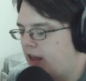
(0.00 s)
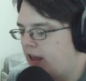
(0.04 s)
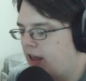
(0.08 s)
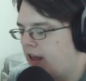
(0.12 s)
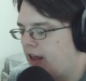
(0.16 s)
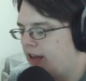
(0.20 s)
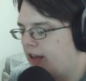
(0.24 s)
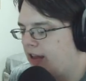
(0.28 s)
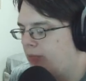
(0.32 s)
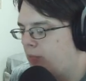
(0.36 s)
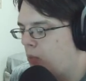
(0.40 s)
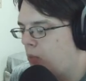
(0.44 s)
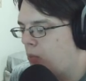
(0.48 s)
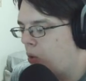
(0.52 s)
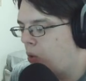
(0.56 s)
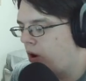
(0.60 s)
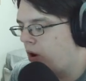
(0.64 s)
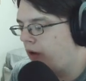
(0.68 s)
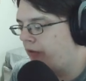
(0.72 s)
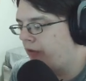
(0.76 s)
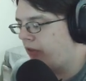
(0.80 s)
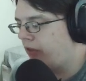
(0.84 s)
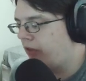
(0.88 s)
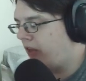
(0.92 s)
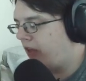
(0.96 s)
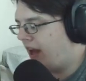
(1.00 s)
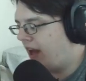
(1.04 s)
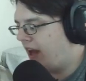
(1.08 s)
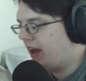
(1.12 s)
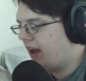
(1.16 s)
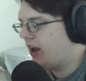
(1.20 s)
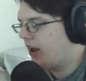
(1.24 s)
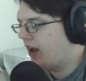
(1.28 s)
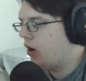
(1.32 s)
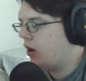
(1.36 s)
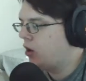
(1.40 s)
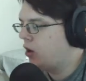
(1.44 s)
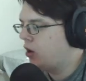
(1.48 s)
It's more of like
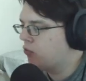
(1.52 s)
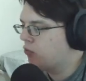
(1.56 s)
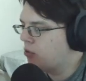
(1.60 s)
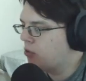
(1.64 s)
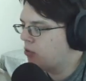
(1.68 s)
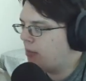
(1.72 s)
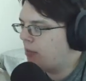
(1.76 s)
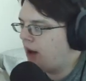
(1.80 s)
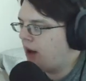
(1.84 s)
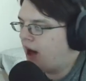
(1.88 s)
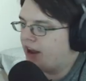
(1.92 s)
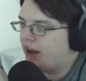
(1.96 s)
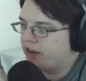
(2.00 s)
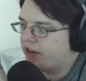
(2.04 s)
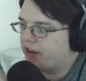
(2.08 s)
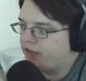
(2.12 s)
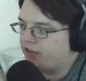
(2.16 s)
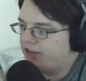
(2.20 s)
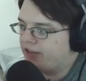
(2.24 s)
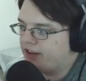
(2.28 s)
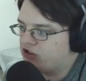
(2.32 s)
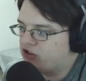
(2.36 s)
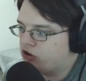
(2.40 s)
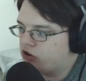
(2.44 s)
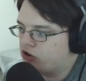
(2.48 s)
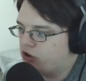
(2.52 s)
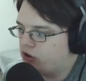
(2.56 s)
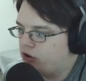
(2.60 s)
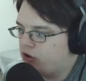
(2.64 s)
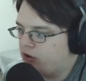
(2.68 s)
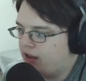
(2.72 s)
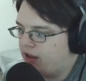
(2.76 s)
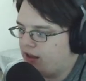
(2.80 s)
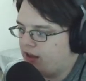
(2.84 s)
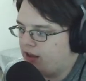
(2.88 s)
a robotic feature.